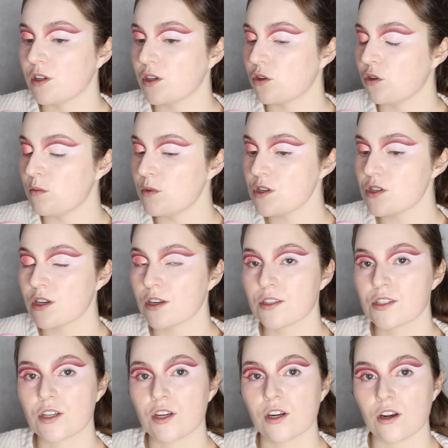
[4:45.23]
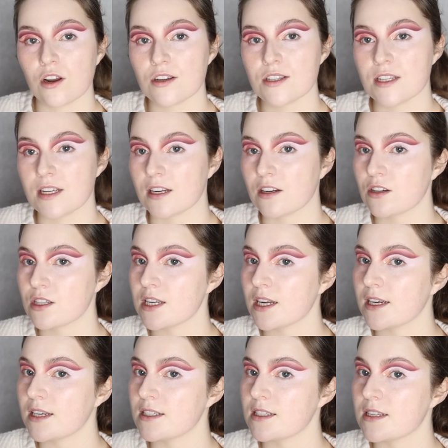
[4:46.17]
it almost looks glossy. It looks
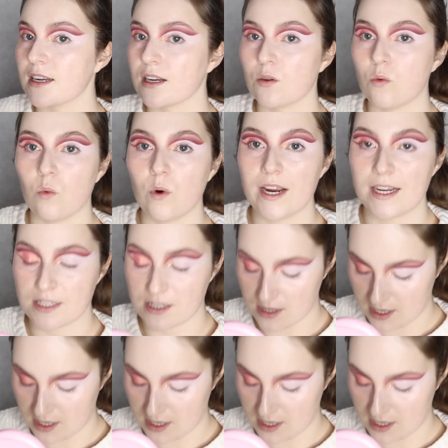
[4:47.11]
like it's like wet.